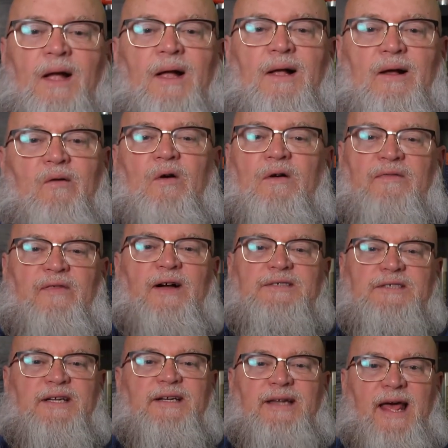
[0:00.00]
Core
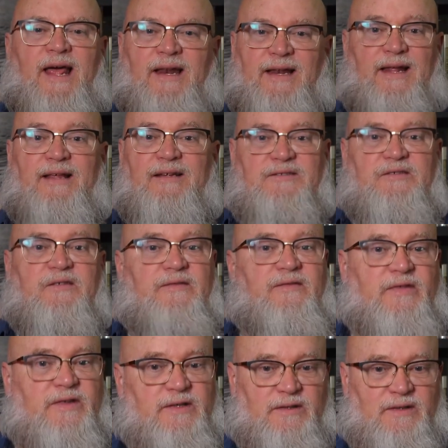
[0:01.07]
Function 10 is
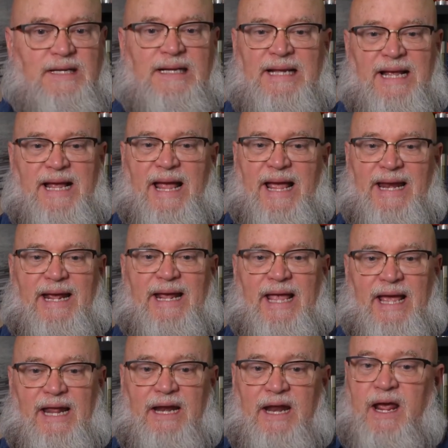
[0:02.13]
referral. And
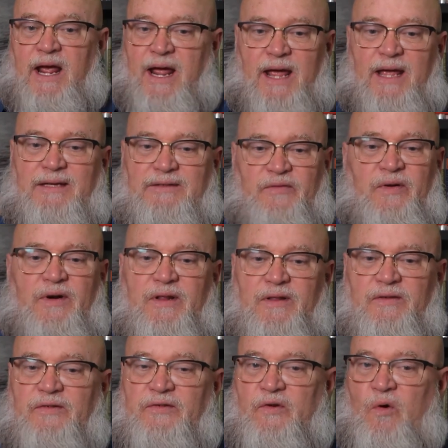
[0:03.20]
again, it's one of
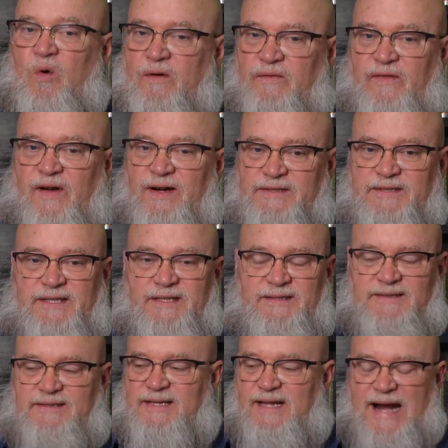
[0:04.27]
those core
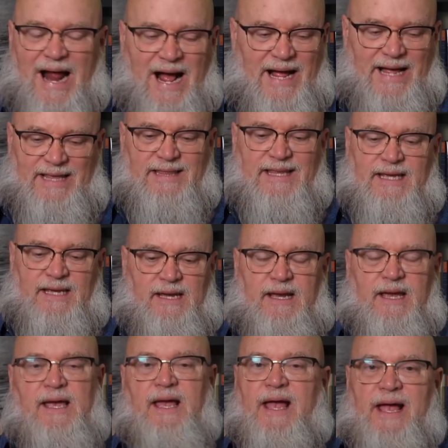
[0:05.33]
functions that I
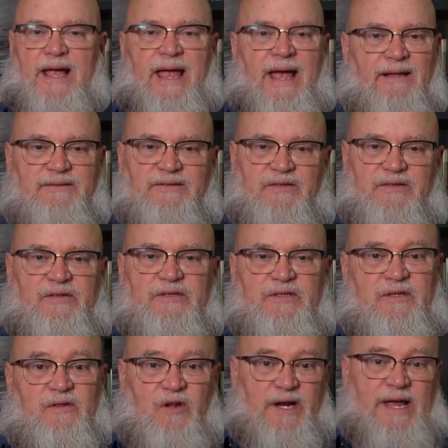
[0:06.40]
think counselors
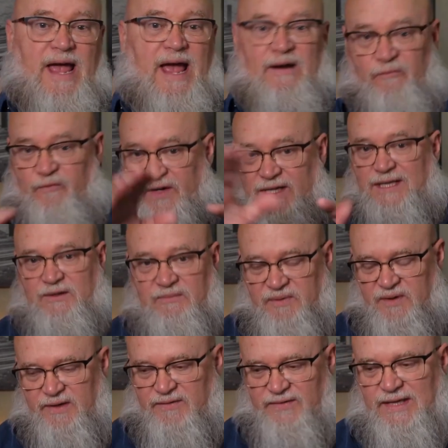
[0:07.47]
look at really
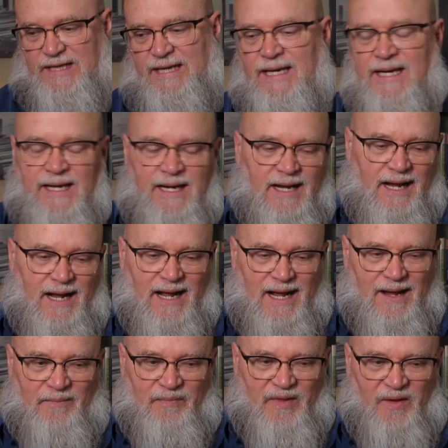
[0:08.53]
briefly.
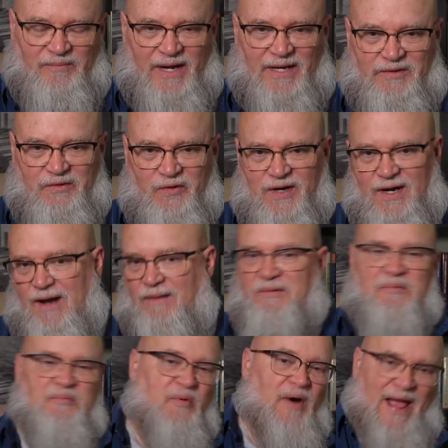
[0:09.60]
They might do a couple
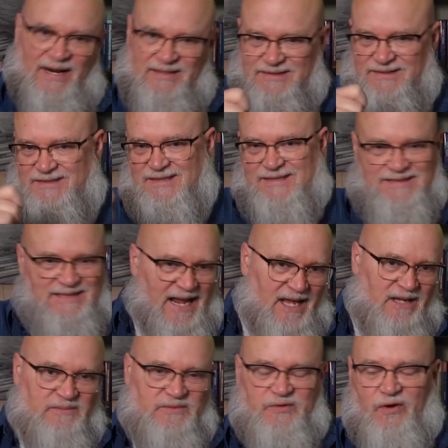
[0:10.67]
of practice
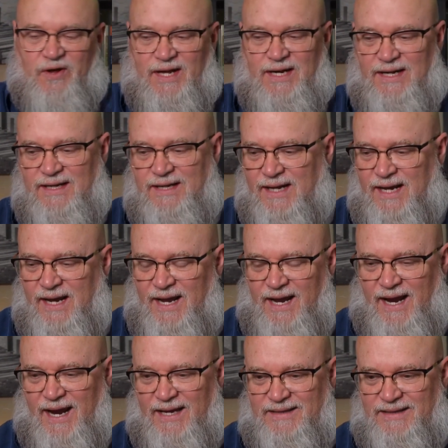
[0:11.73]
exams on it.
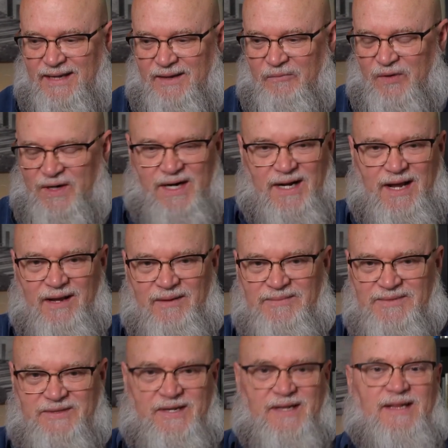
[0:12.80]
And then when it
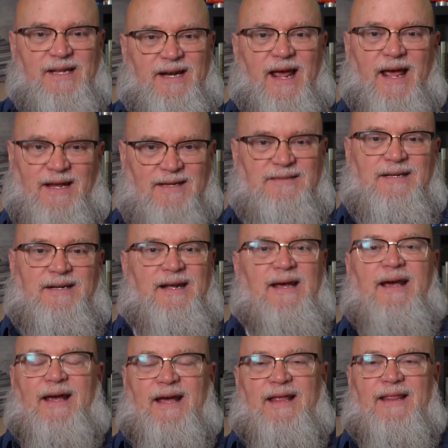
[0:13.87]
comes to the test,
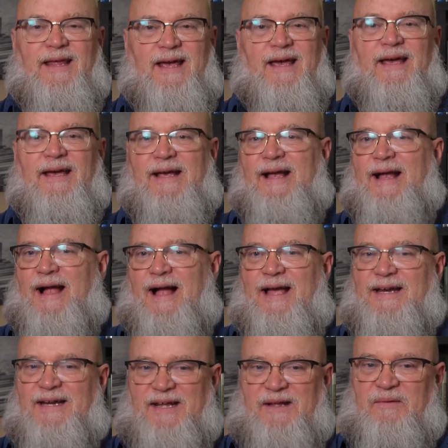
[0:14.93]
they
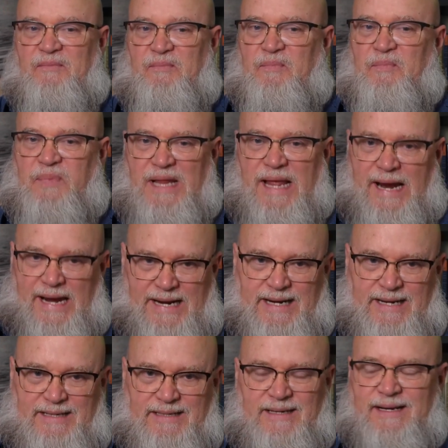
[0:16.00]
kind of
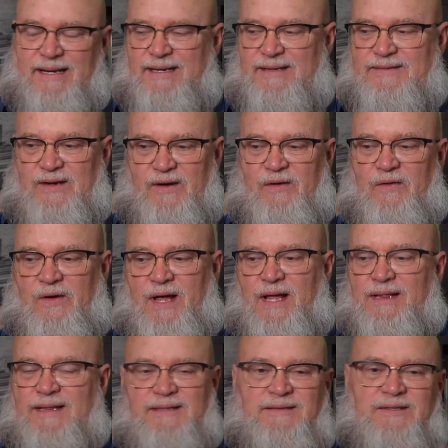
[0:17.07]
blank. So
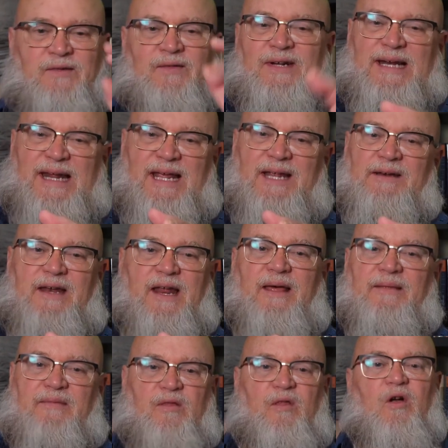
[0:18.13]
let's do an
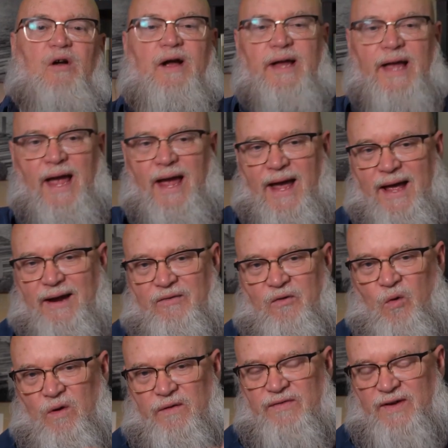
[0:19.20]
in-depth look at
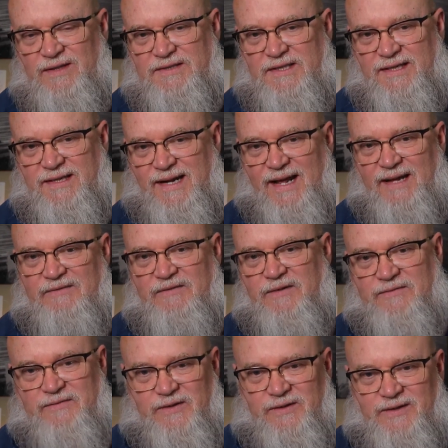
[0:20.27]
Core Function 10
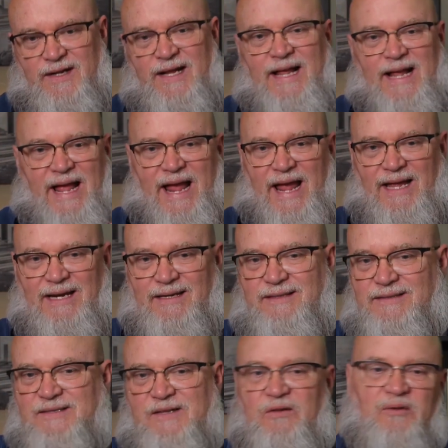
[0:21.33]
referral and
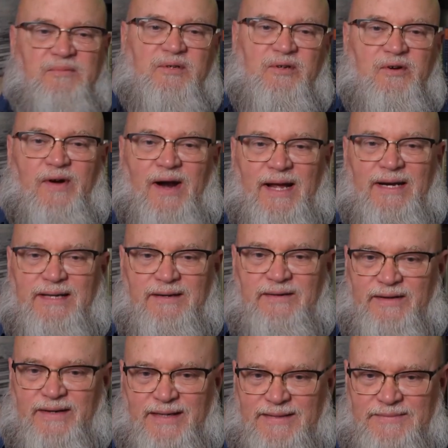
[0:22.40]
its global criteria.